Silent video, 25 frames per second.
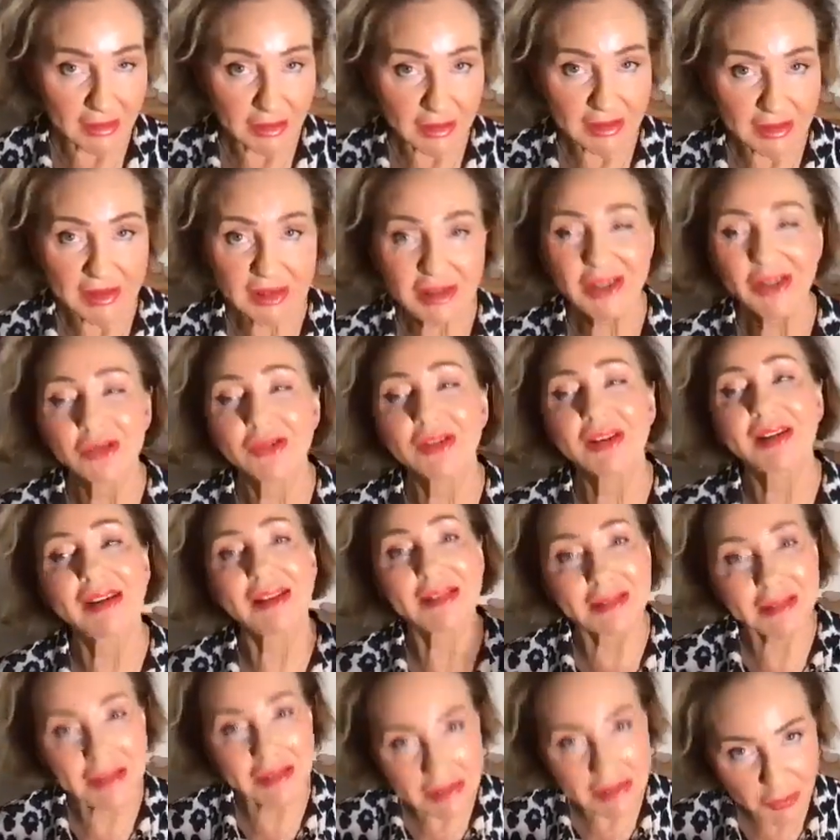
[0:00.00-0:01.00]
Because, they
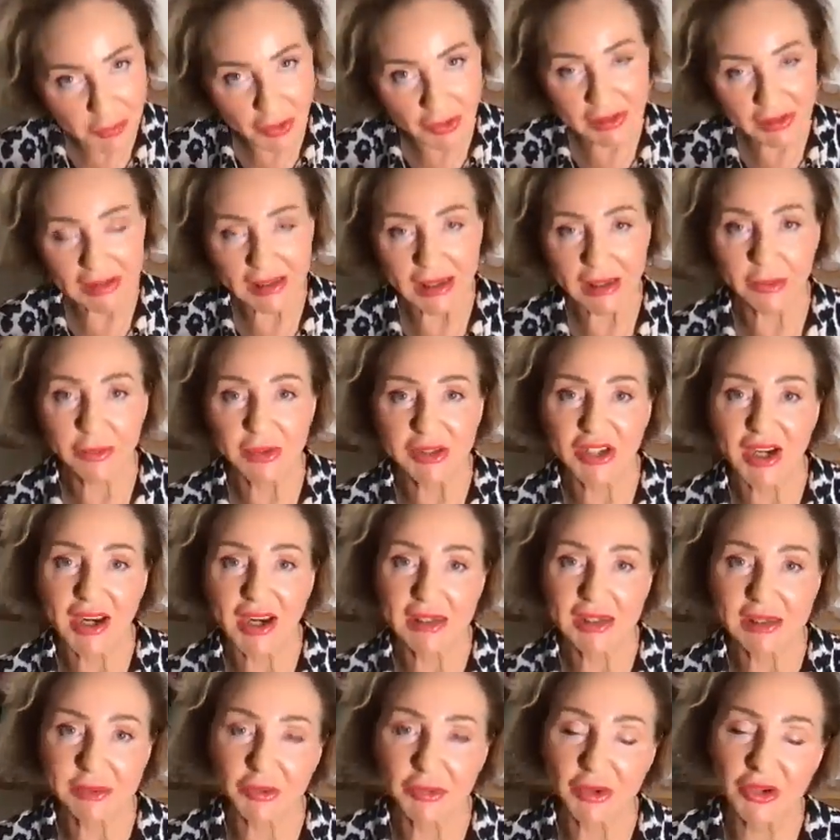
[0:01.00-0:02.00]
get these body language
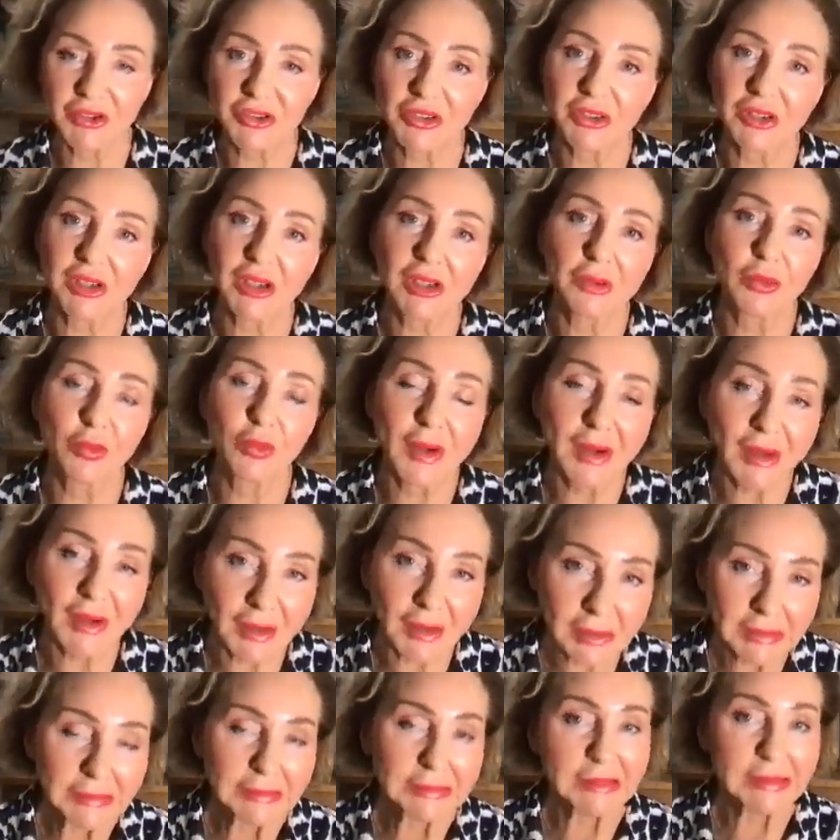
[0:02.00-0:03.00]
experts who go,
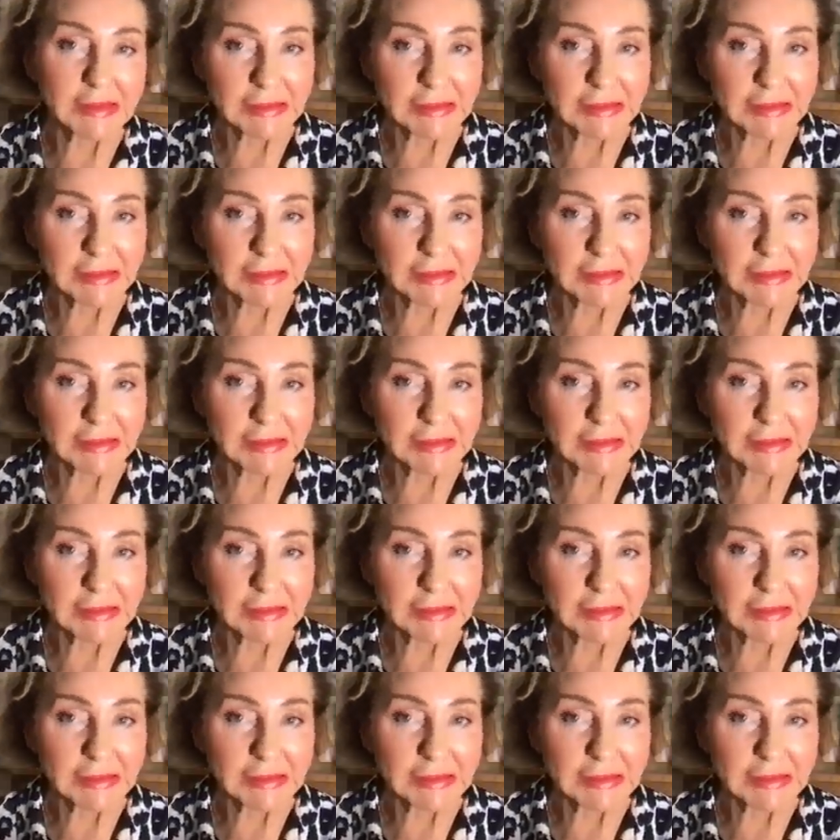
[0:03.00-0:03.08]
well,